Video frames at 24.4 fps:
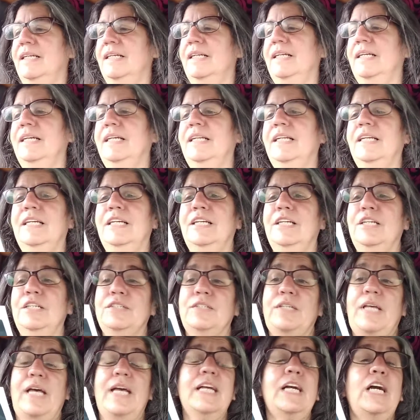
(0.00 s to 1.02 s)
It is
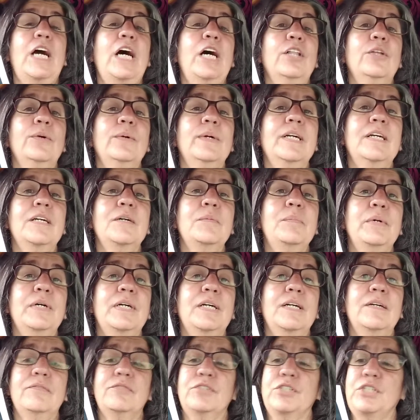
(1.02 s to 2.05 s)
A Coloring Book
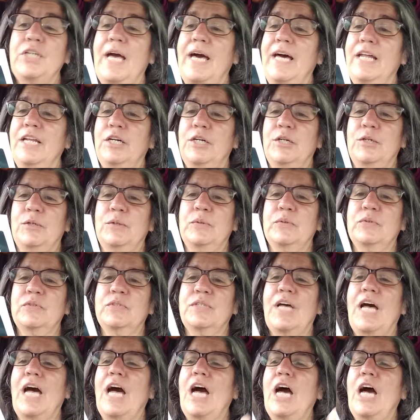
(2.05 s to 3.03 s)
of Shadows,